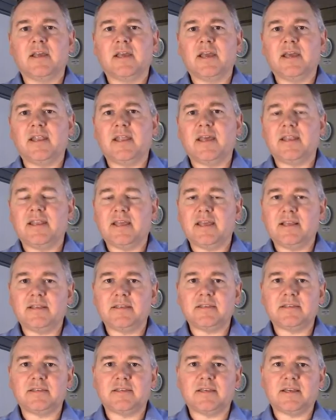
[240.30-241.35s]
It
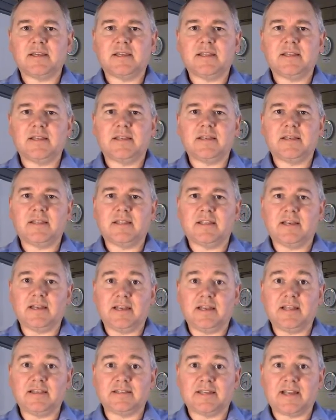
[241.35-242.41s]
is, in that
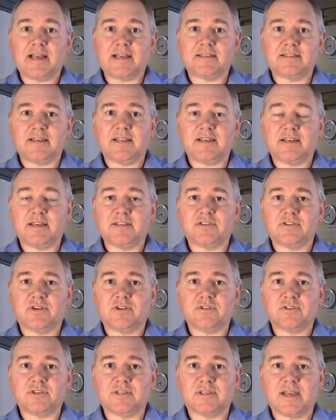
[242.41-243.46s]
it is an asset and it's
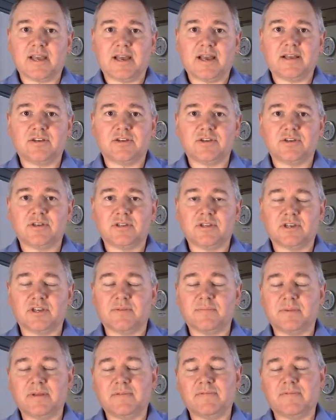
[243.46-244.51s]
not just cash that can
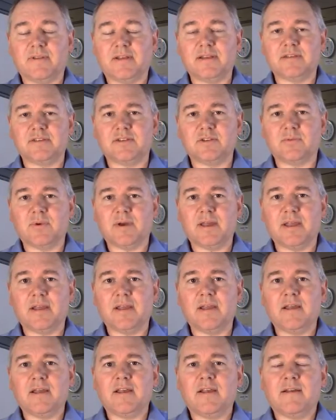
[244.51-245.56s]
be inflated away,
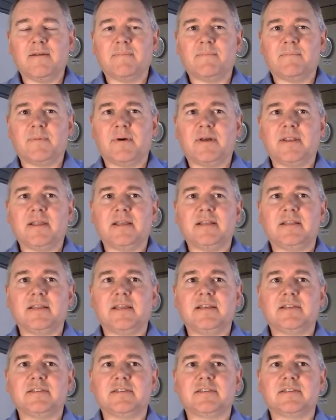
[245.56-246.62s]
but it
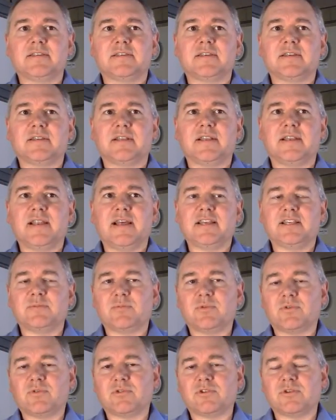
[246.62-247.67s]
is less
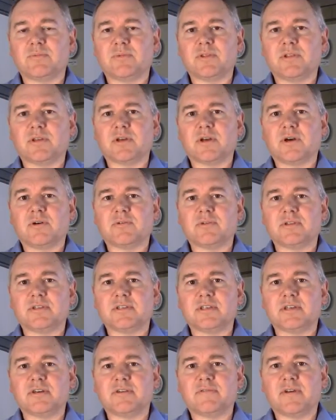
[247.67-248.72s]
portable than gold and
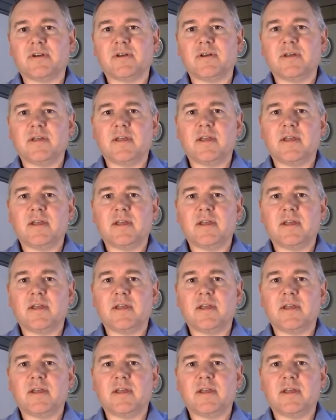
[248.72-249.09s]
silver.